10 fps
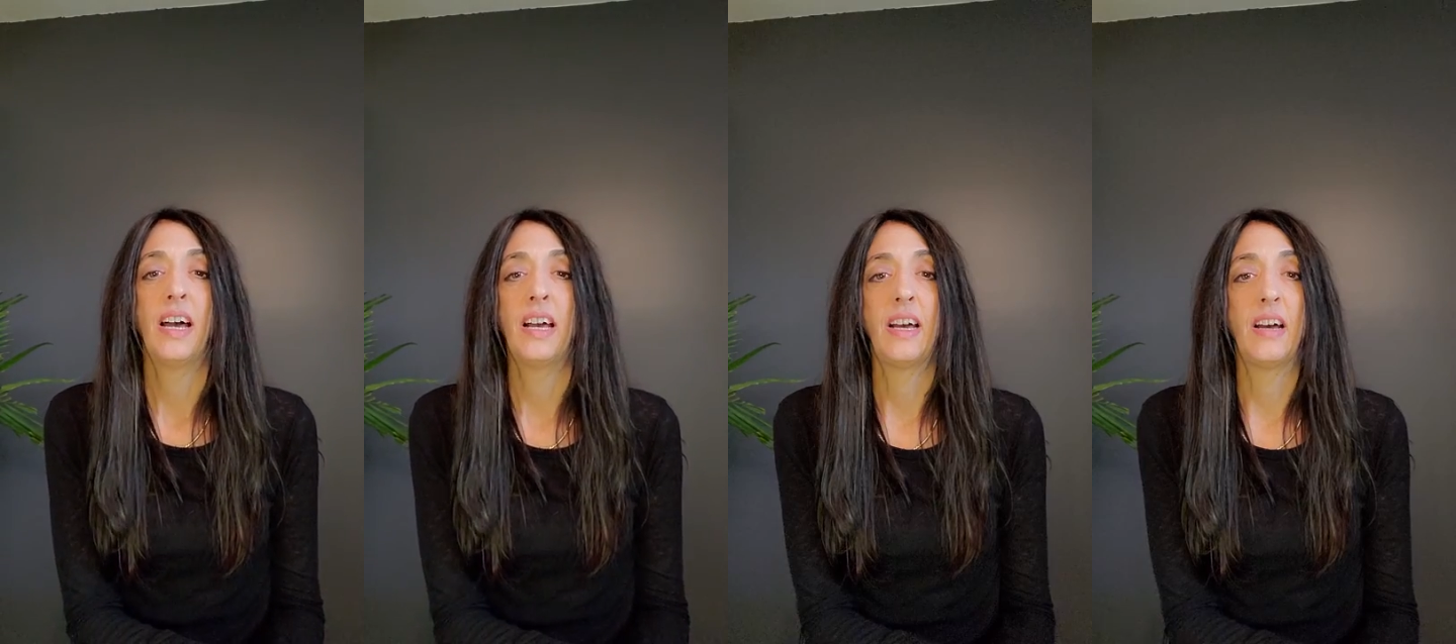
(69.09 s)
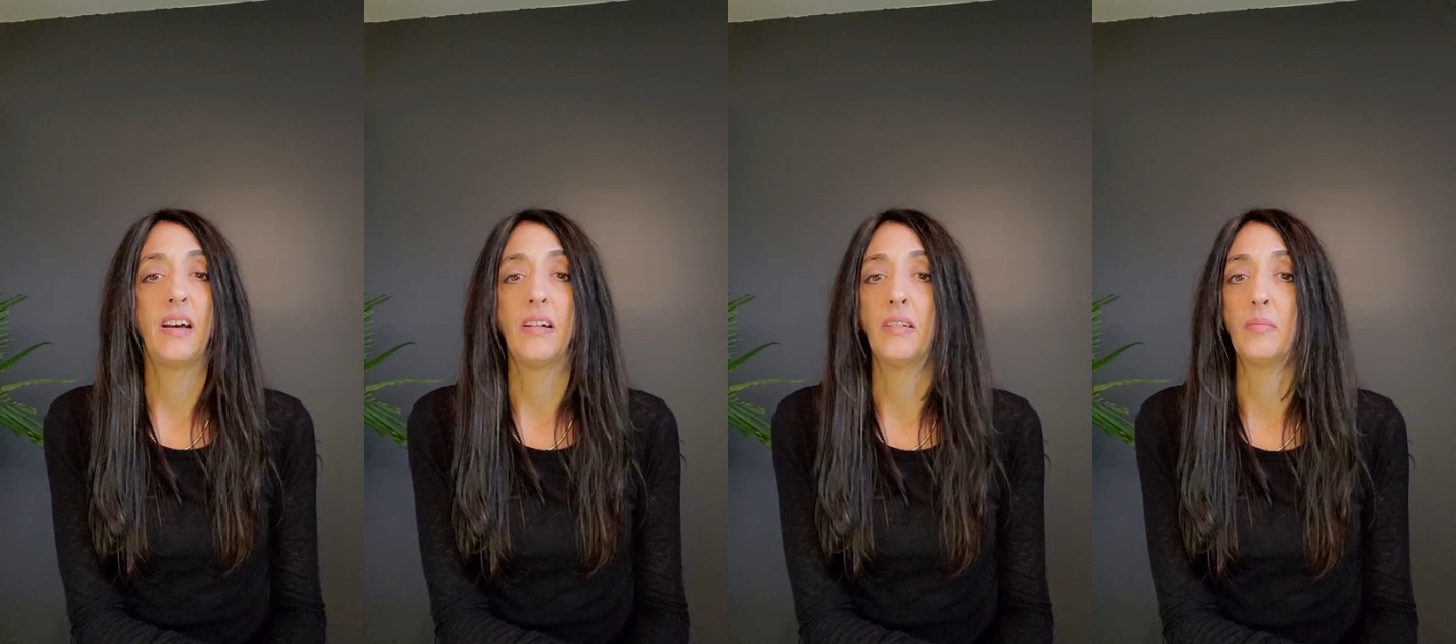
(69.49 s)

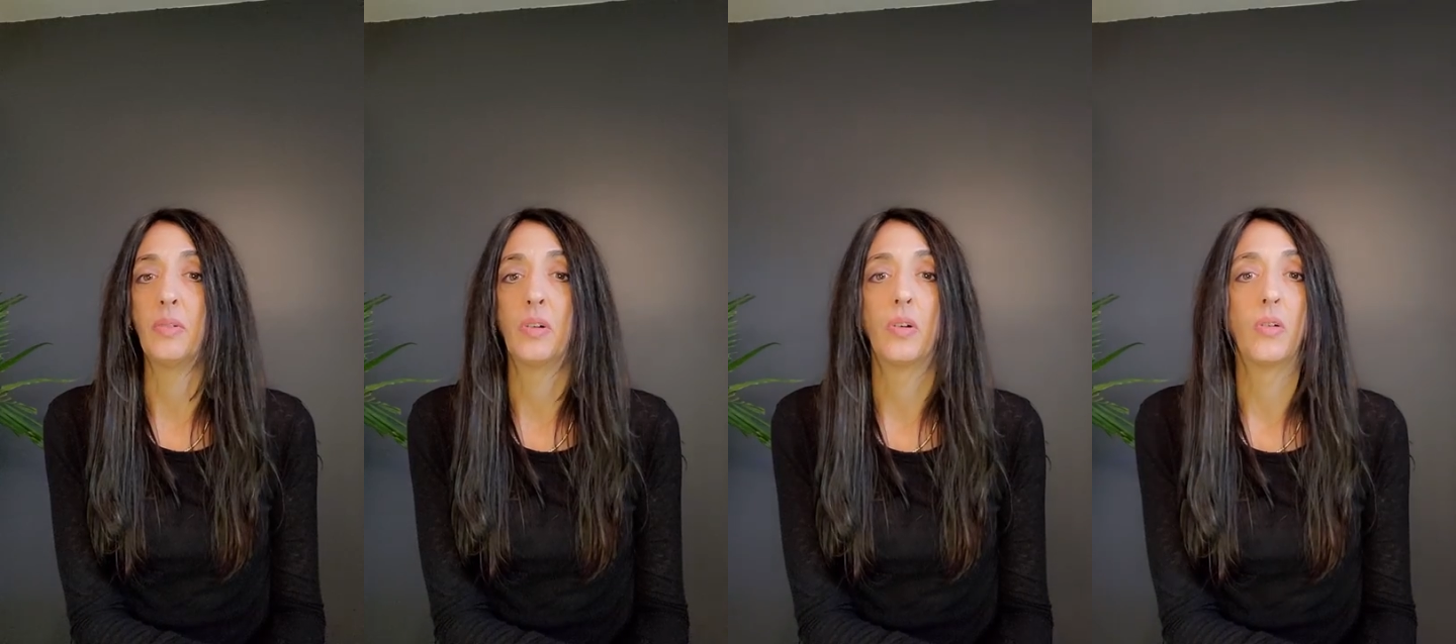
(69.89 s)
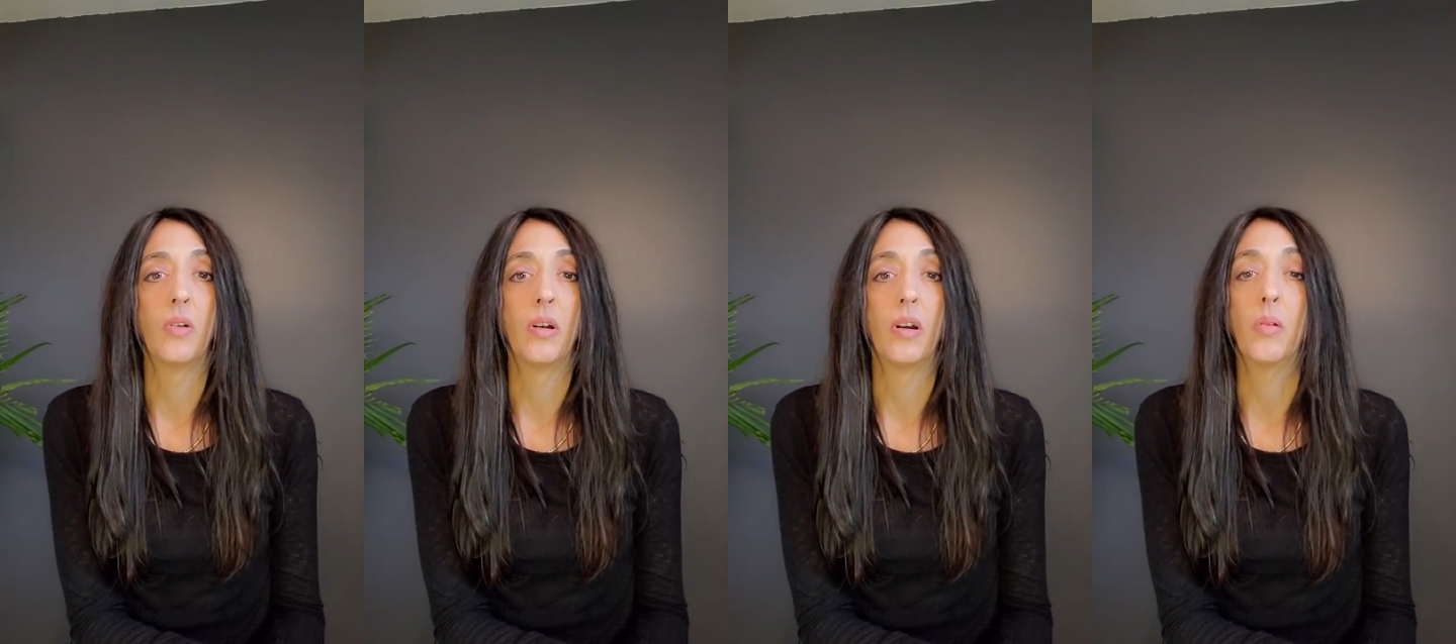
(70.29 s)
um,
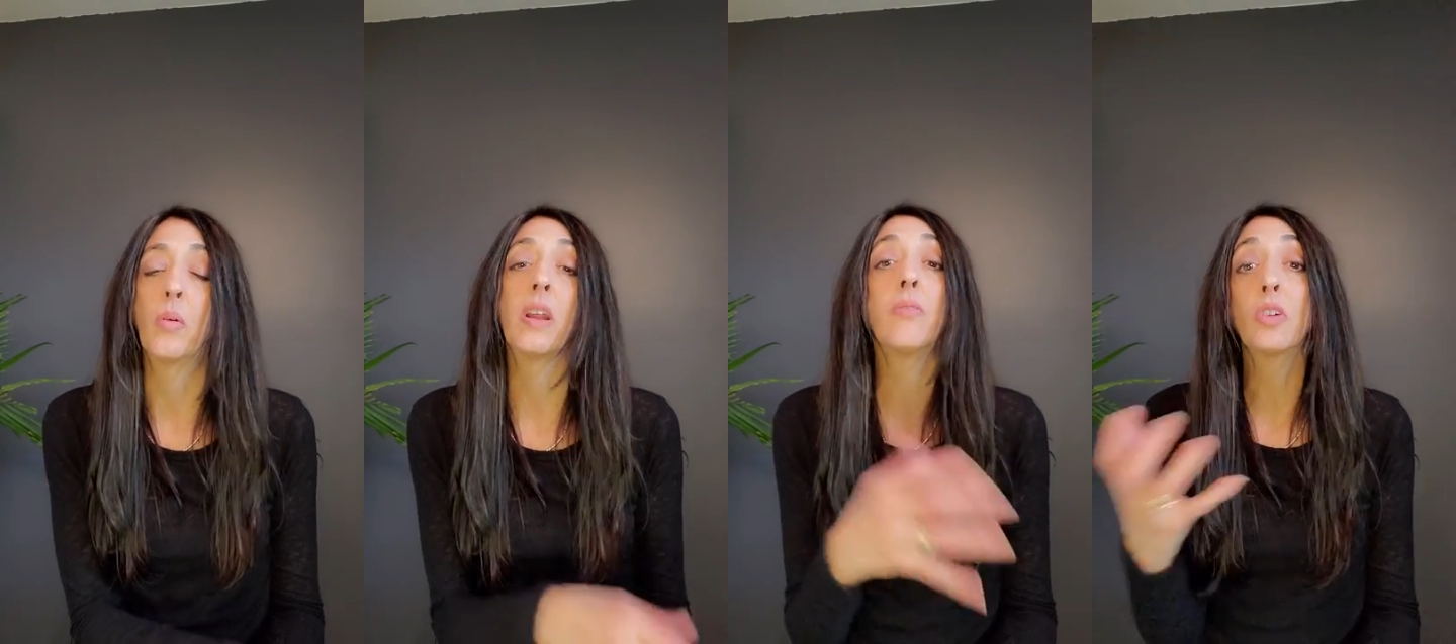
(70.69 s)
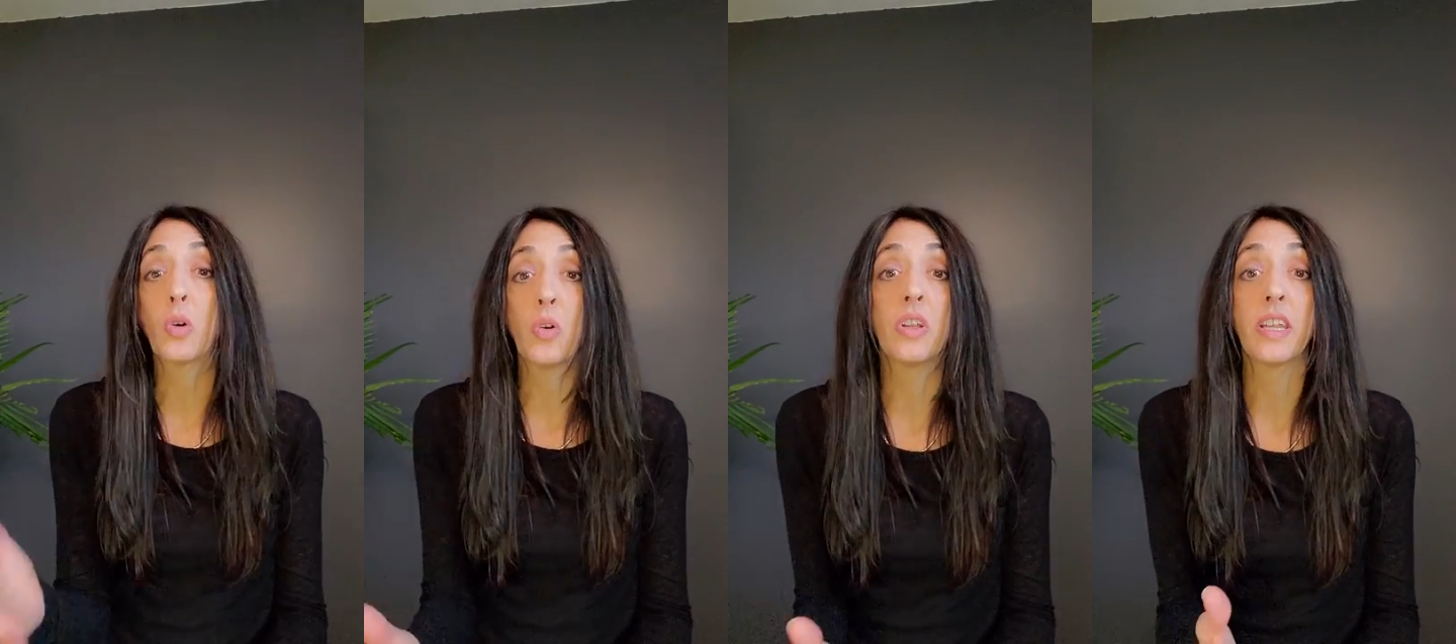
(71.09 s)
or whatever goal